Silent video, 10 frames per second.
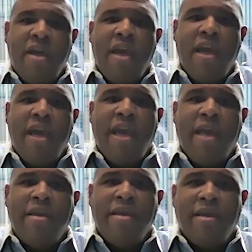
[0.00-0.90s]

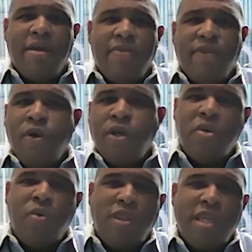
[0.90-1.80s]
and and focus
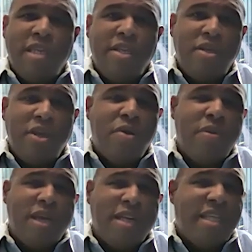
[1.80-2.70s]
on what they need to do
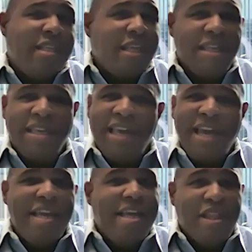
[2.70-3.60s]
because at the end of the
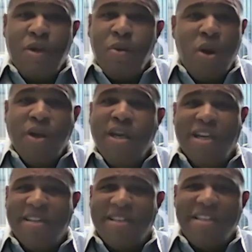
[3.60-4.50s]
day they're working